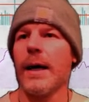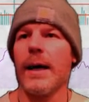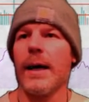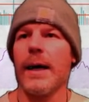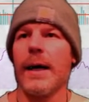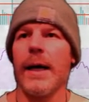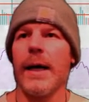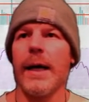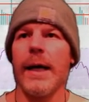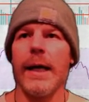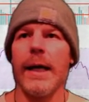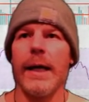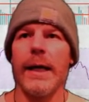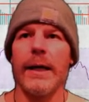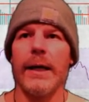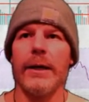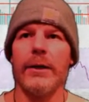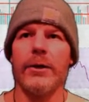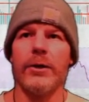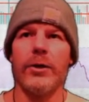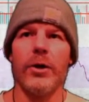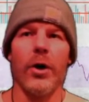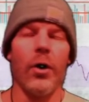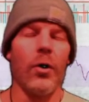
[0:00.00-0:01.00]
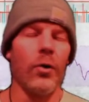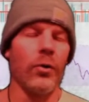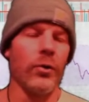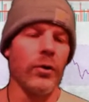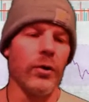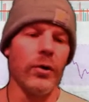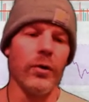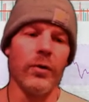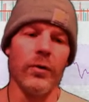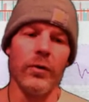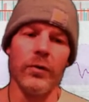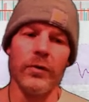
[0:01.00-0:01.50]
I don't
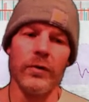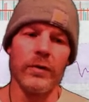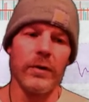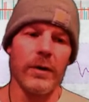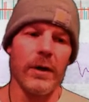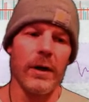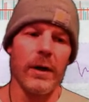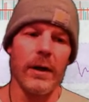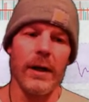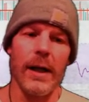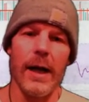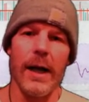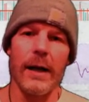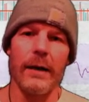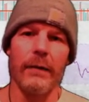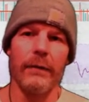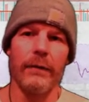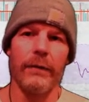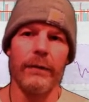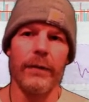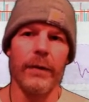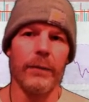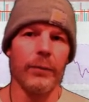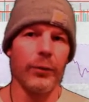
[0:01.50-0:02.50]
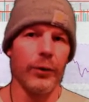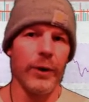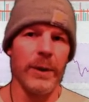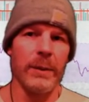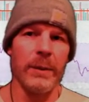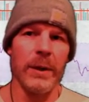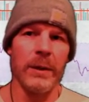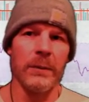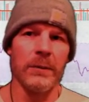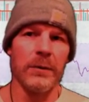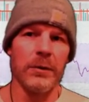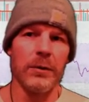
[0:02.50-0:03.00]
use a lot of the
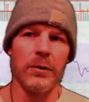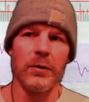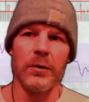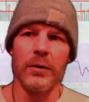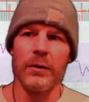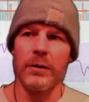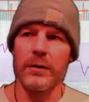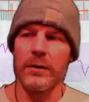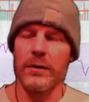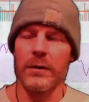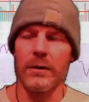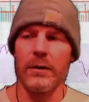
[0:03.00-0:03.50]
premium tools.